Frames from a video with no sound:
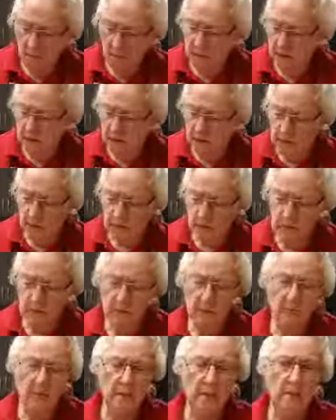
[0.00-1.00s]
this
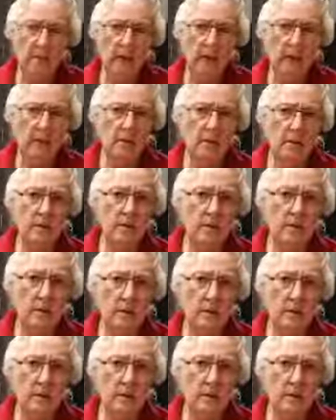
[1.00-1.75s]
is the best.